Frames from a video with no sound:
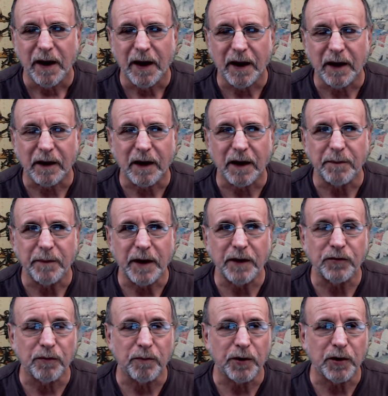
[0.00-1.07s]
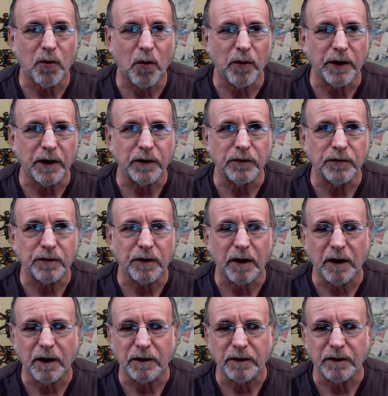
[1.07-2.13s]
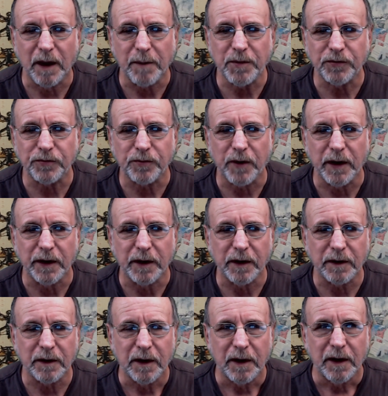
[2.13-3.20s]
And I made some recordings uh, demonstrating it,